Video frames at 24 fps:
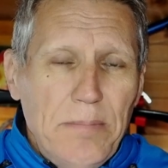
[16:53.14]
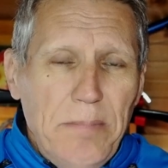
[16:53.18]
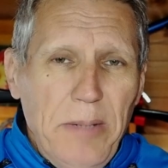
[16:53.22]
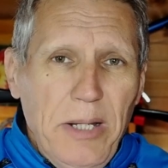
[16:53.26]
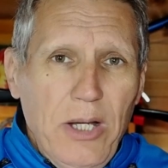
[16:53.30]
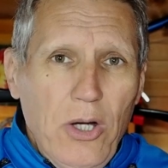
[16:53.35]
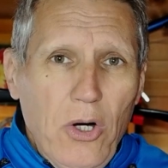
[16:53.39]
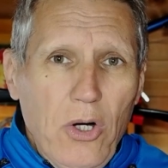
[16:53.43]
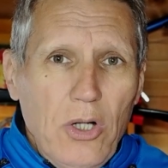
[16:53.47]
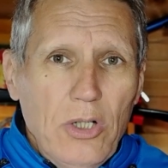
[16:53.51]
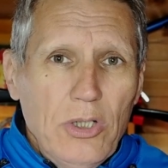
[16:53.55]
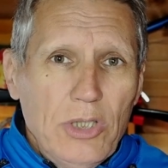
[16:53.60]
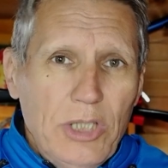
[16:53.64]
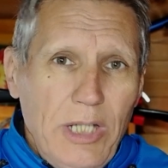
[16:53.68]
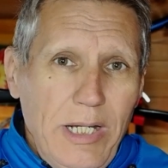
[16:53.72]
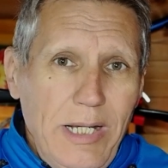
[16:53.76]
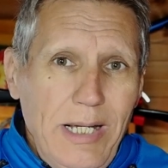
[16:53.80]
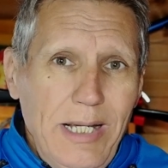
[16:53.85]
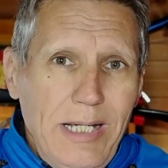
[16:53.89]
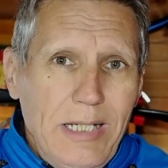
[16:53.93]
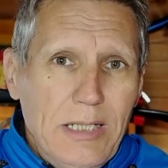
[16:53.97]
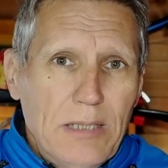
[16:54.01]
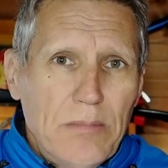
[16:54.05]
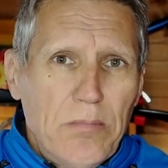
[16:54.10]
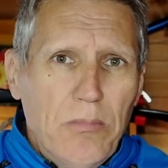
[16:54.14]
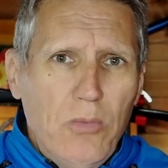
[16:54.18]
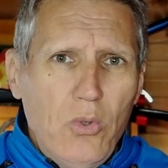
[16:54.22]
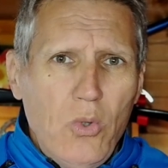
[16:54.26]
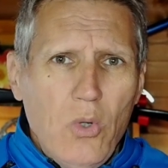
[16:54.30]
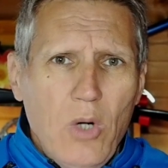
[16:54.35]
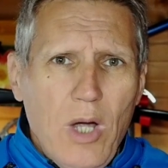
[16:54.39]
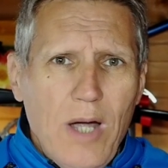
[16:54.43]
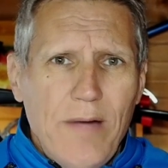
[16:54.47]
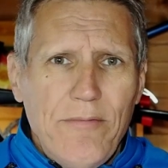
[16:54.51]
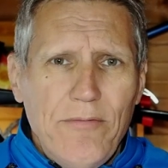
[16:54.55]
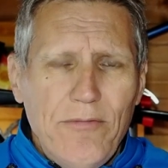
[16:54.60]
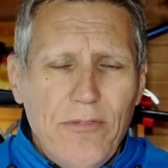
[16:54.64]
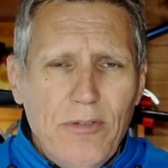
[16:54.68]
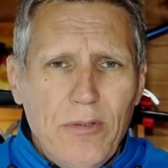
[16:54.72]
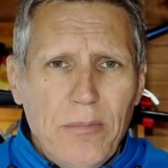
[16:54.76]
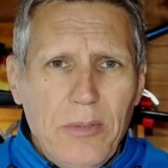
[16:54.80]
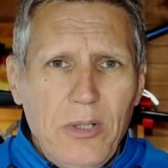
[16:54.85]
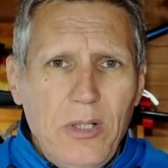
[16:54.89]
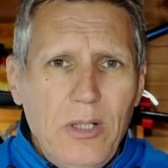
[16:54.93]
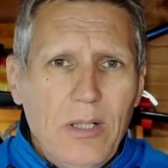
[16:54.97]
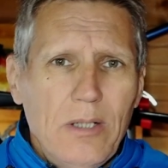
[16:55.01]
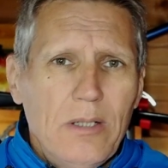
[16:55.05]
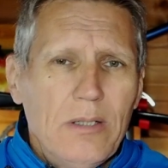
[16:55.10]
because it's more
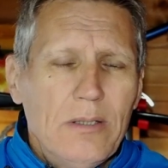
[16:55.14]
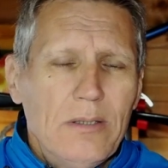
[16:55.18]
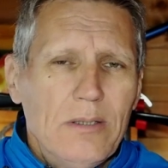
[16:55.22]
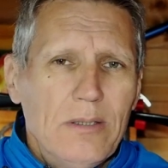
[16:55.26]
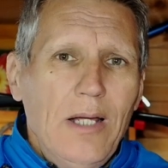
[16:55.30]
comfortable.